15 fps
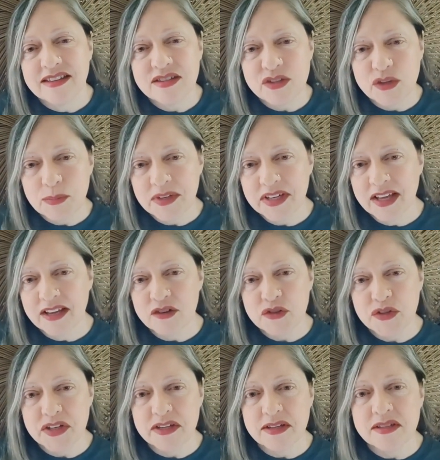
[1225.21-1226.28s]
serpent
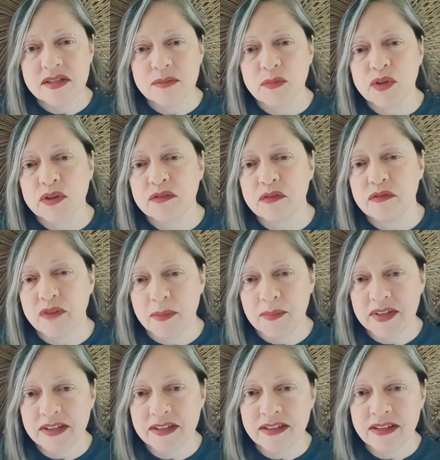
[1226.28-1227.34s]
energy is more of a
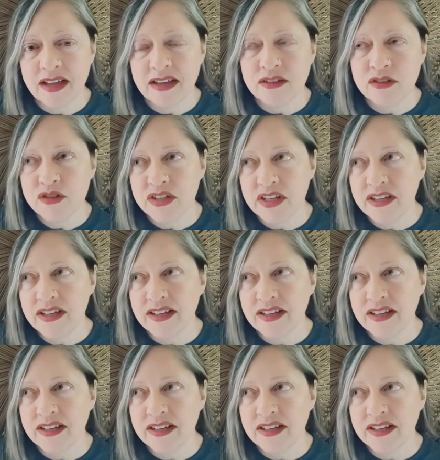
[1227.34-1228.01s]
feminine energy.